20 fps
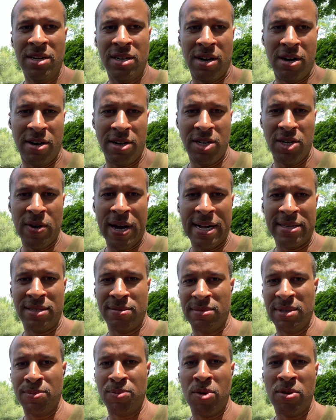Are you at
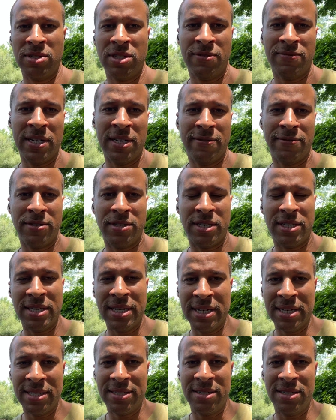some sports event for your
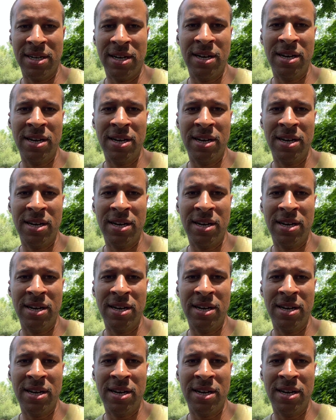kids?